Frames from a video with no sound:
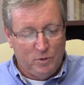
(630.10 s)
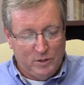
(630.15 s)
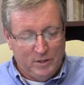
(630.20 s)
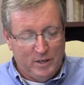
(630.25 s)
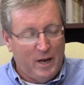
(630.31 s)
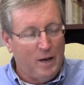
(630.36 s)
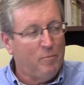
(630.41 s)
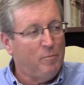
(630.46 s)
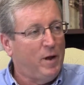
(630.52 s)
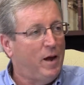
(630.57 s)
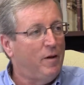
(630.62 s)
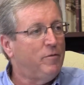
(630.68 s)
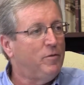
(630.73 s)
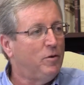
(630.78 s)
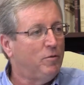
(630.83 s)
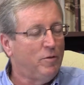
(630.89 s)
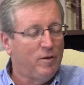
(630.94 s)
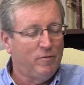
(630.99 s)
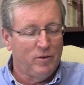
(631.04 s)
was named
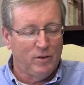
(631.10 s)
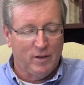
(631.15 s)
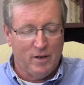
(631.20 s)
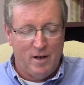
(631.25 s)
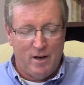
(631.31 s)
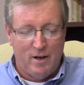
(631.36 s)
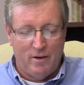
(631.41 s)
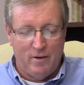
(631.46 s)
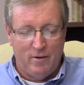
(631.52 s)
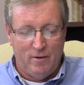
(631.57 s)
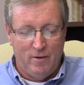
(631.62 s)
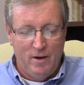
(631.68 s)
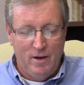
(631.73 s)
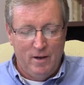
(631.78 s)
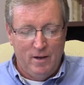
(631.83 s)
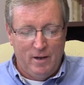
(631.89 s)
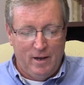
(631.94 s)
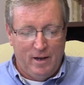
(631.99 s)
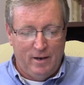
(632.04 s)
after Reverend Connor
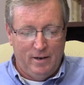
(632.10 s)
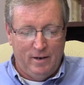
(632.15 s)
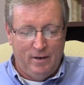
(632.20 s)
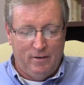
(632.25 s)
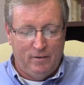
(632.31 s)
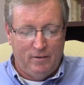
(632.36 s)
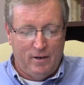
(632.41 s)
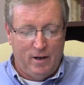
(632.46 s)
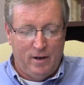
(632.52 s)
and in his